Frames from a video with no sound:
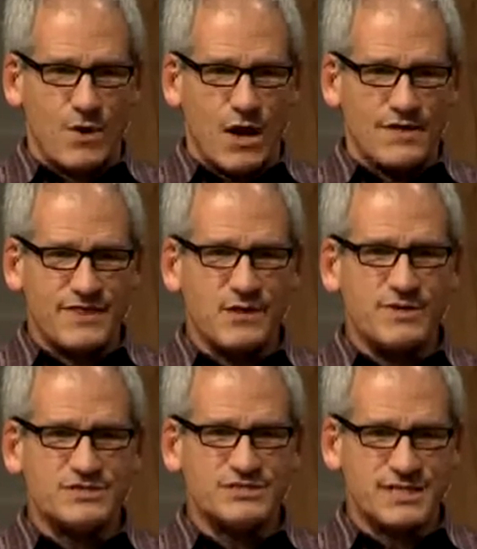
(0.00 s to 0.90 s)
I think
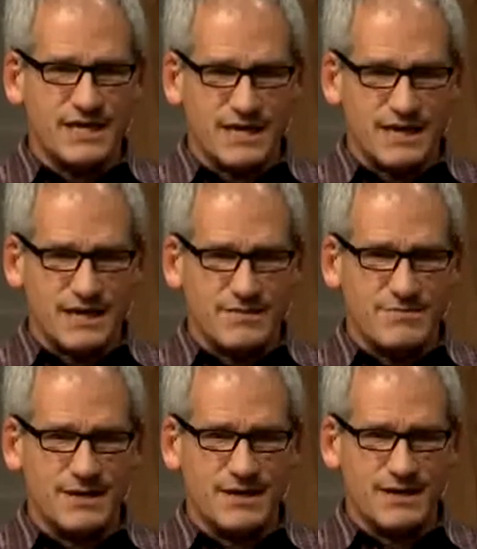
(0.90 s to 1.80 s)
we sing
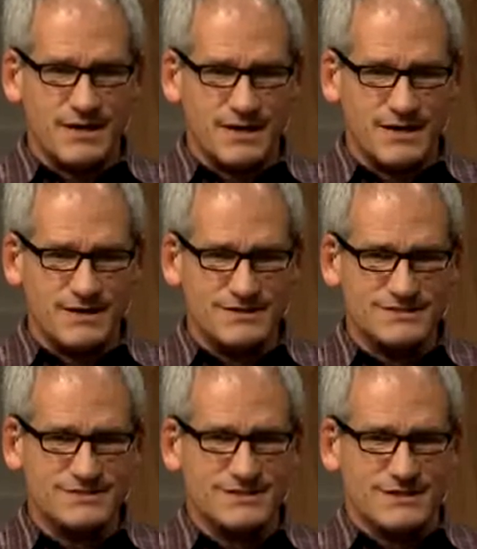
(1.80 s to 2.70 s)

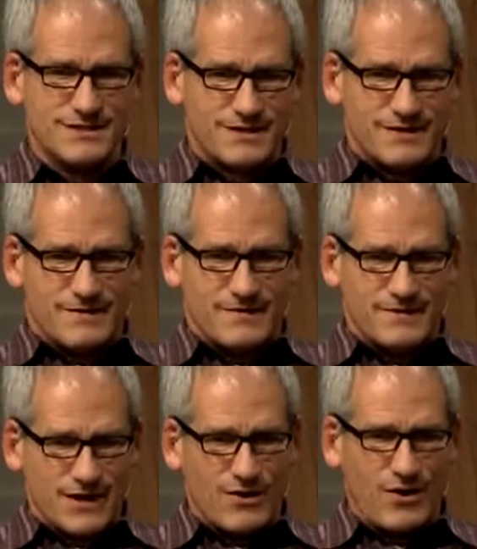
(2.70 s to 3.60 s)
because
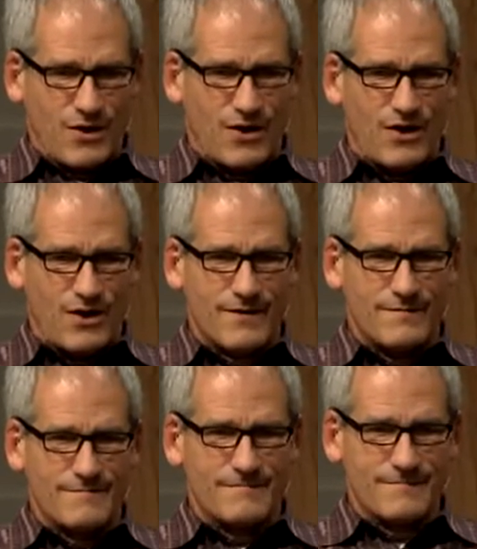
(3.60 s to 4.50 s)
there are
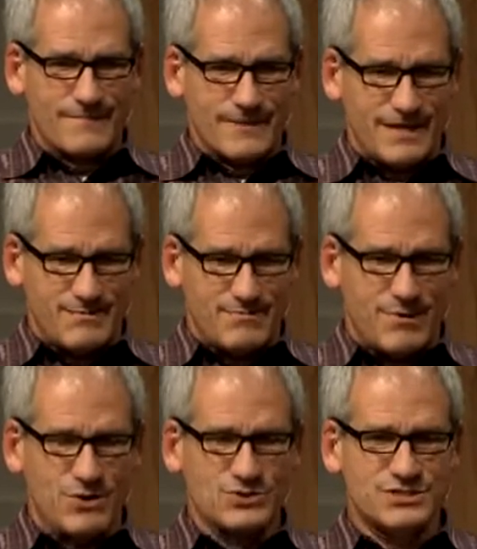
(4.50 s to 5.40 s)

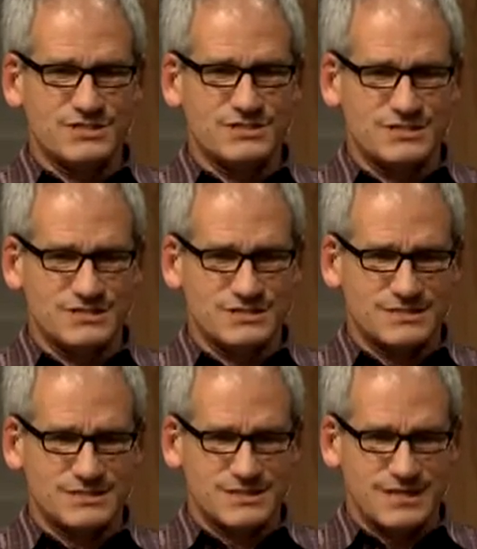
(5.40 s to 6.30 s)

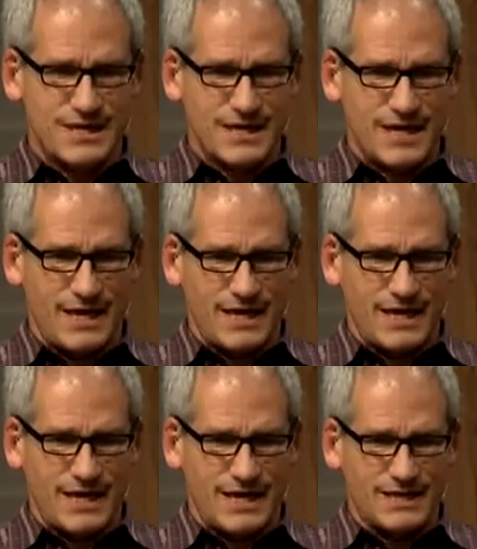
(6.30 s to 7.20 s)
emotions and,
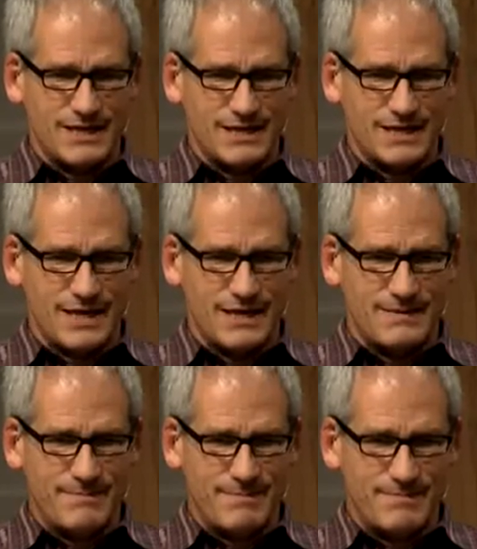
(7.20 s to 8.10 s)
and,
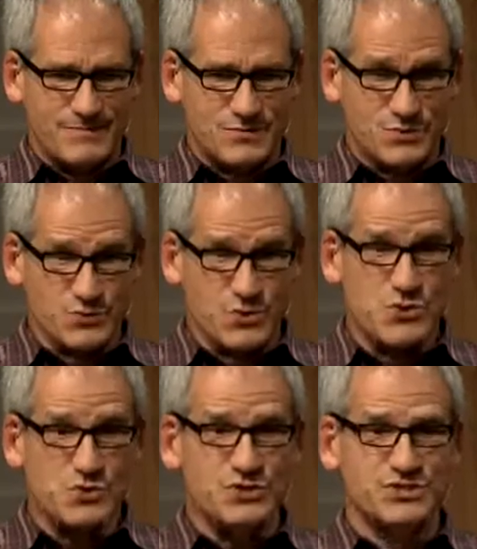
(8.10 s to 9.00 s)
and
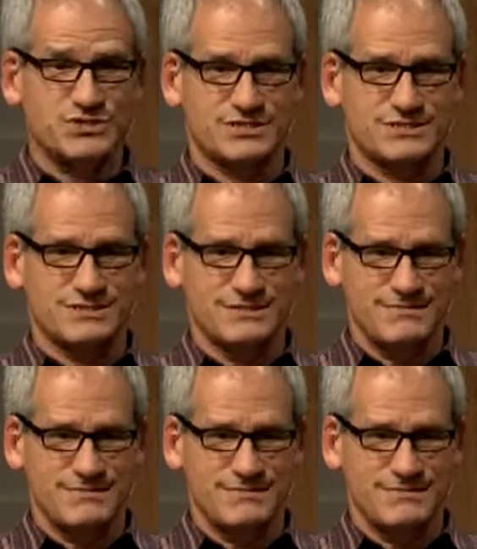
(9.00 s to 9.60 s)
truths.